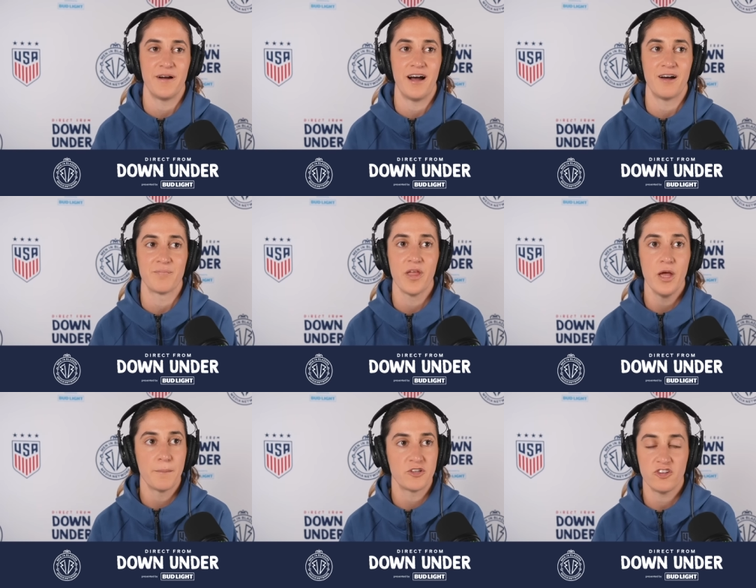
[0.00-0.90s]
Um,
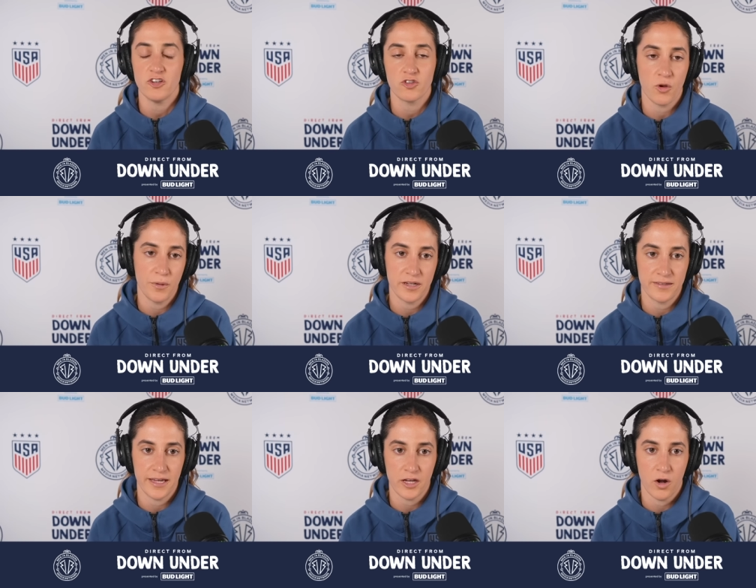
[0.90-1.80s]
but she just told me to
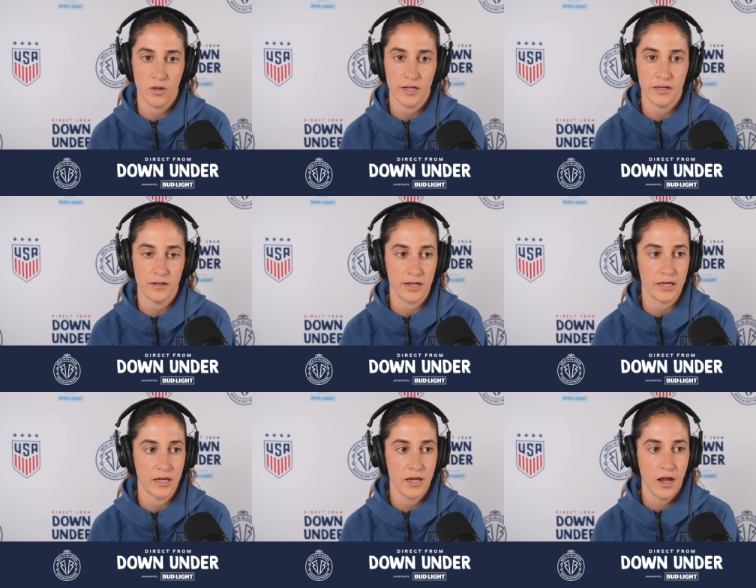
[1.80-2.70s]
take it all in.
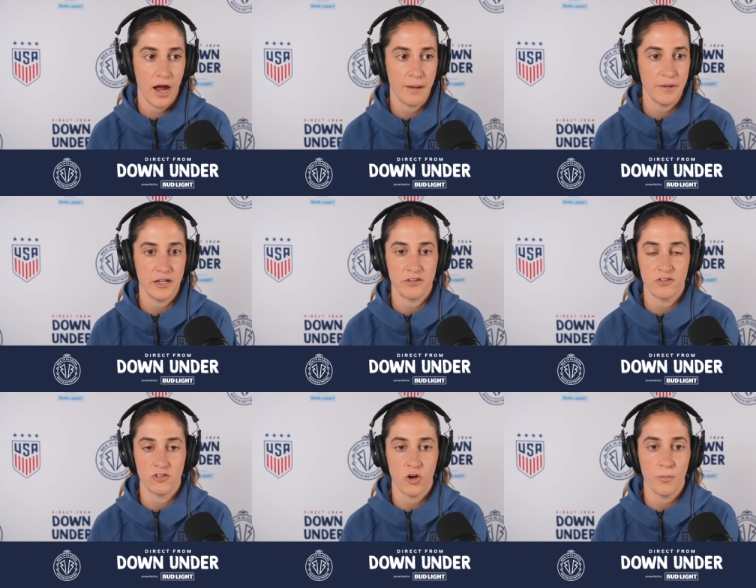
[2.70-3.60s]
Like, I mean, it's
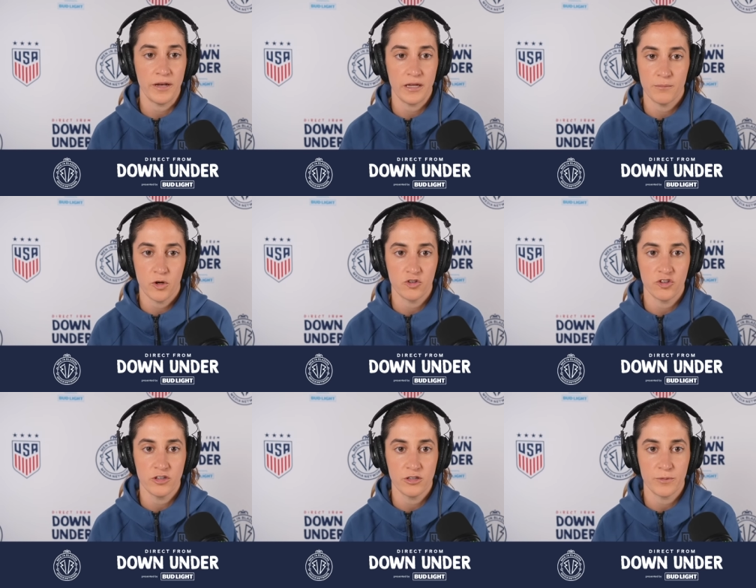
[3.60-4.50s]
so many
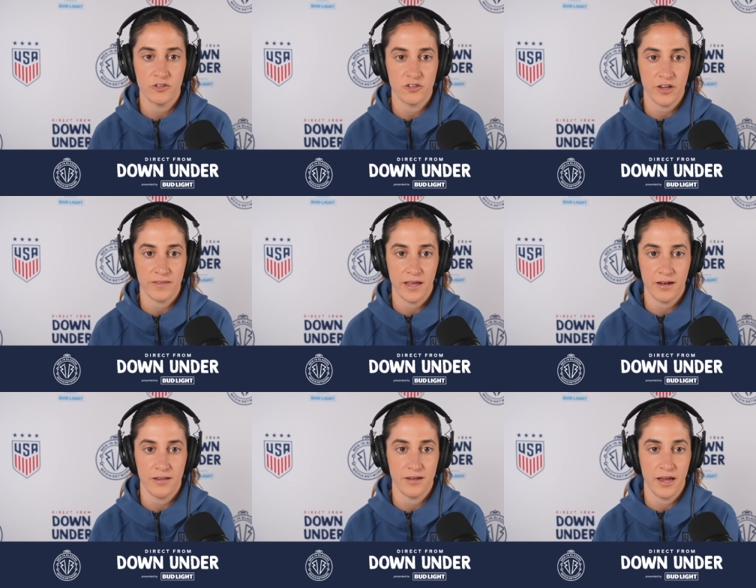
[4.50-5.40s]
emotions, but just at the end
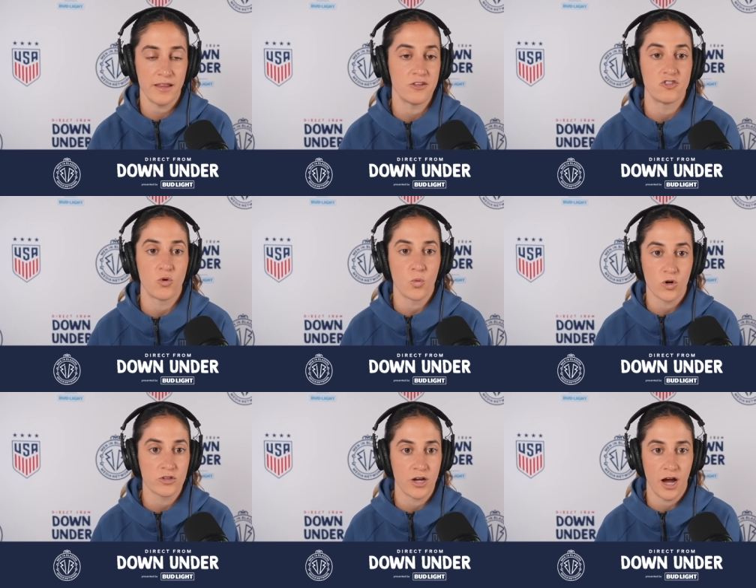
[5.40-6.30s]
of the day, this is a
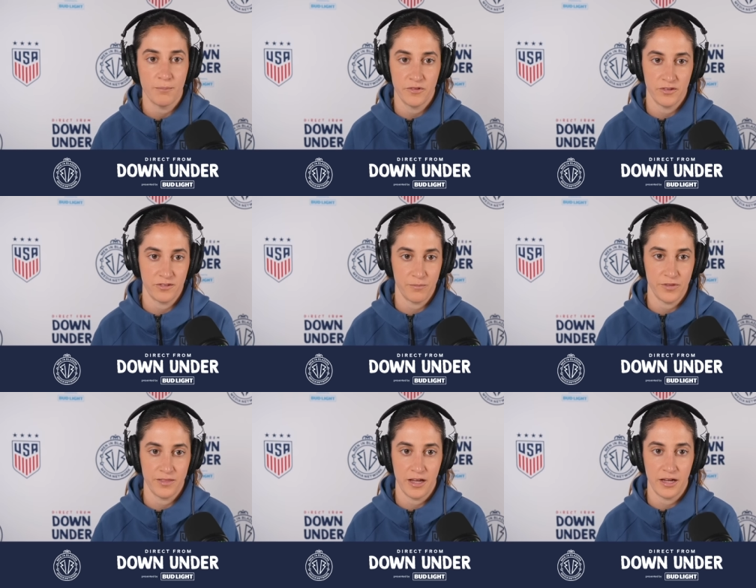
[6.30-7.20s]
World Cup. This is
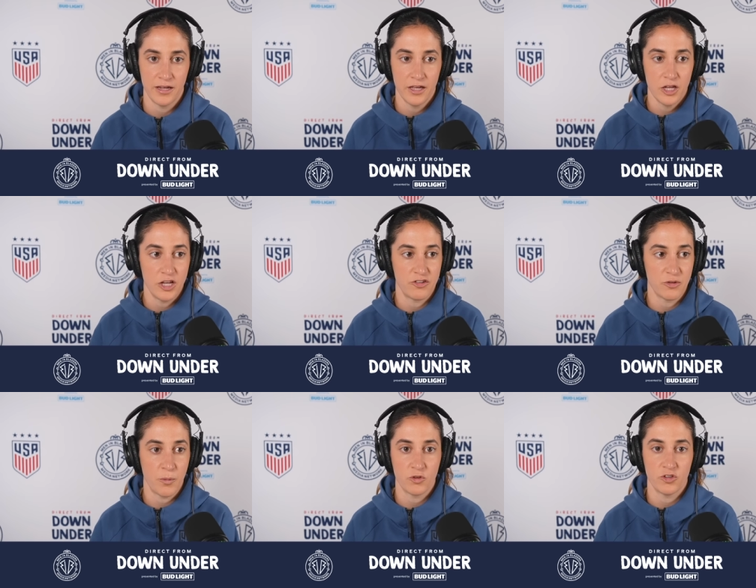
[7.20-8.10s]
something that is
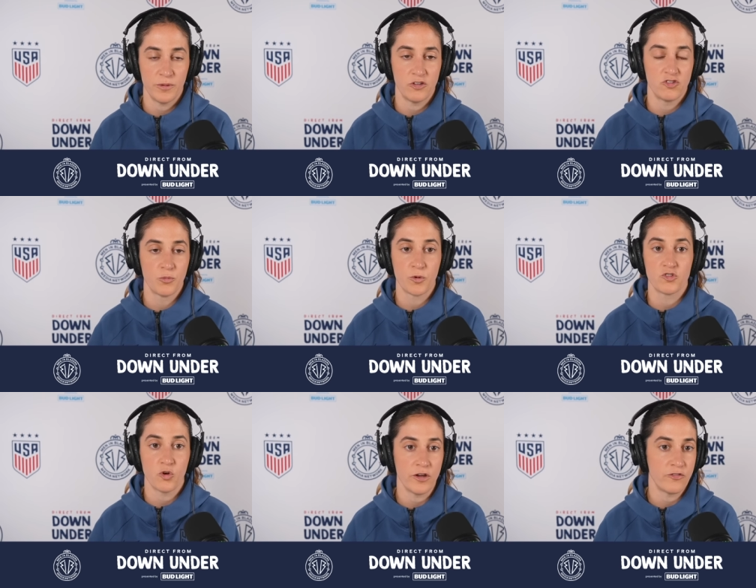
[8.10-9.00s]
supposed to be super
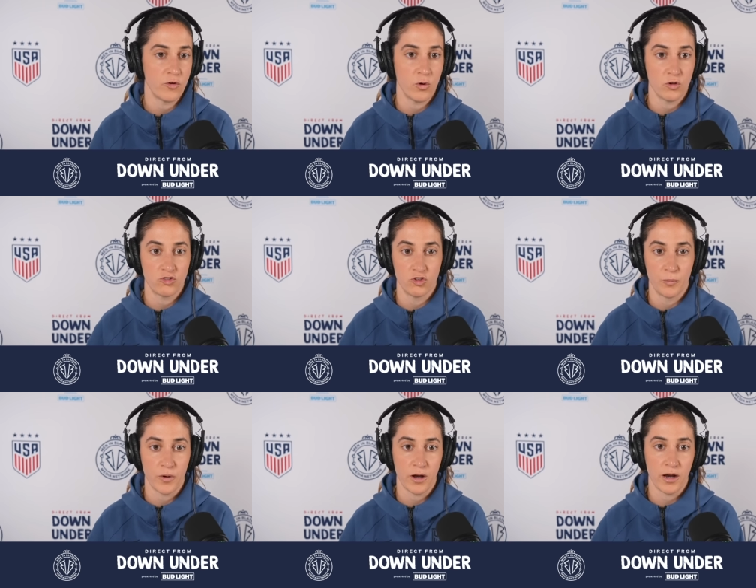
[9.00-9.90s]
joyful,
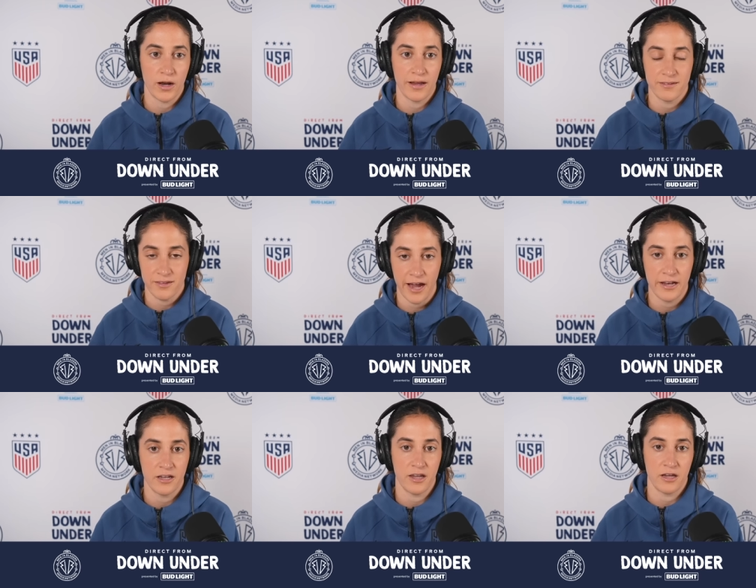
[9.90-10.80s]
super
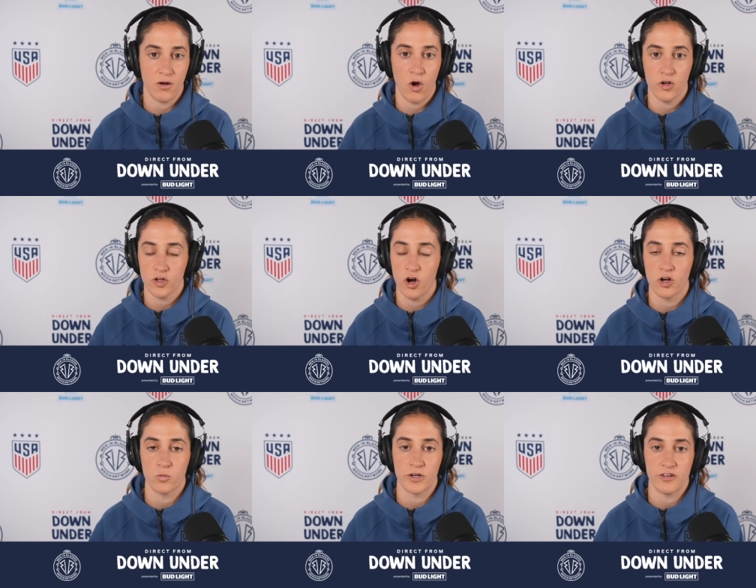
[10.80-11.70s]
excited. Like all your
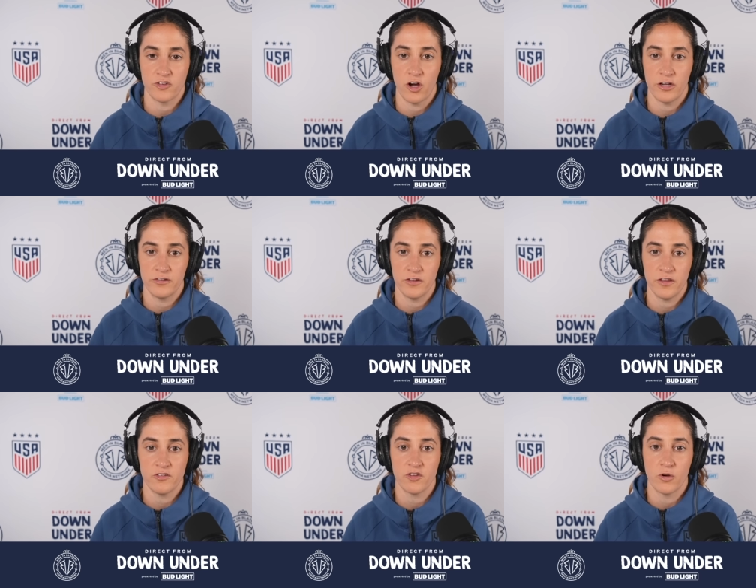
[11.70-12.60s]
hard work has gone into
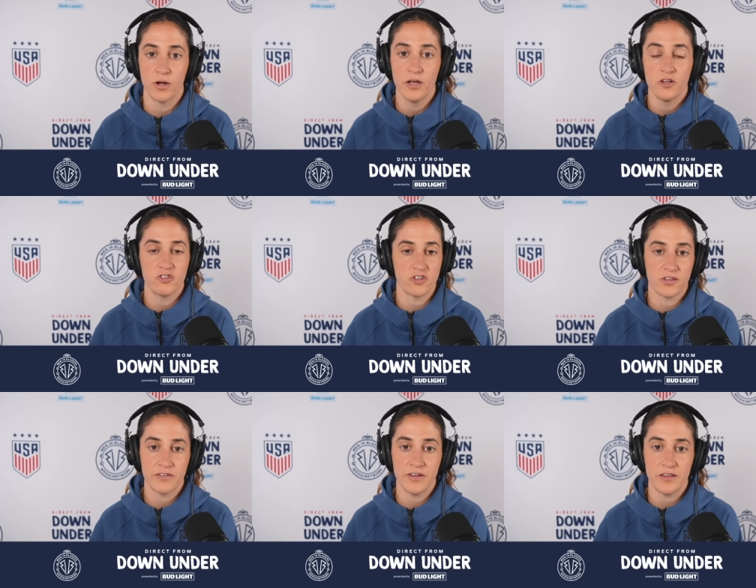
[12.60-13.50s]
this. So just
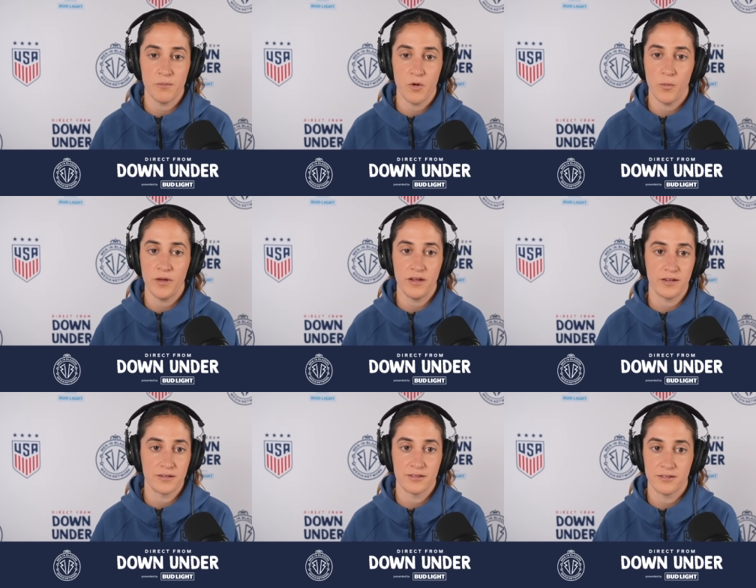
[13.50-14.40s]
living in the moment
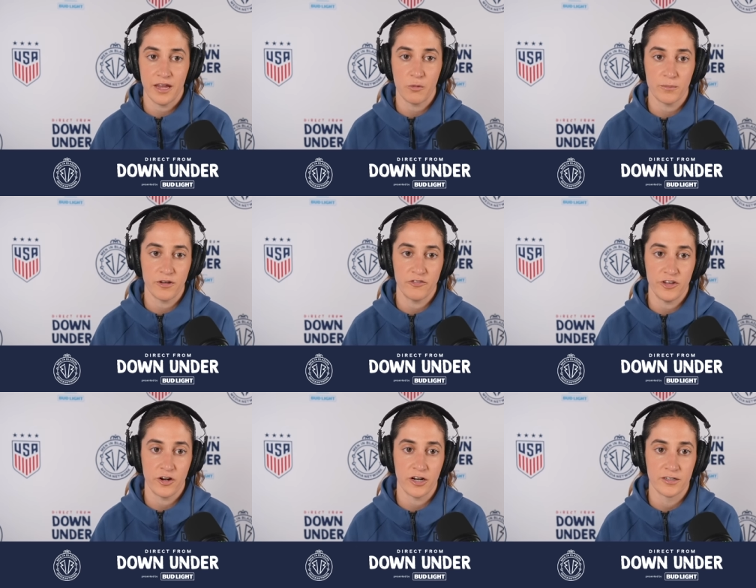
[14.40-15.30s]
and staying where my
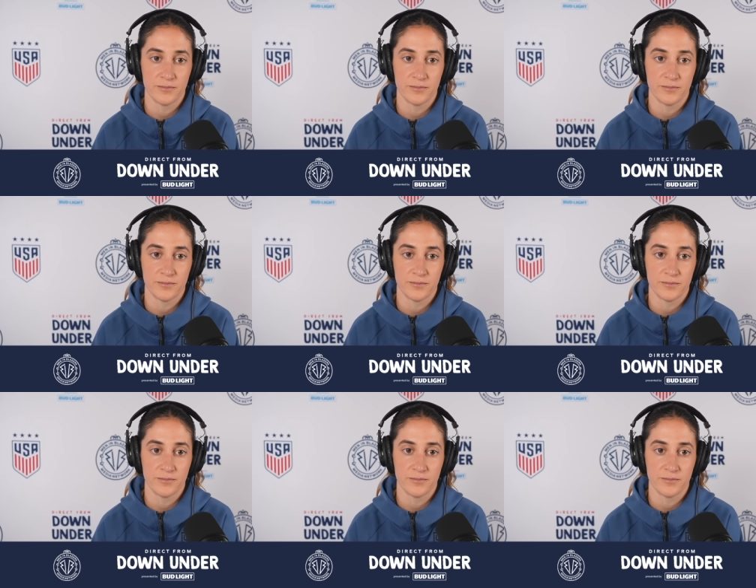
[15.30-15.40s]
feet are.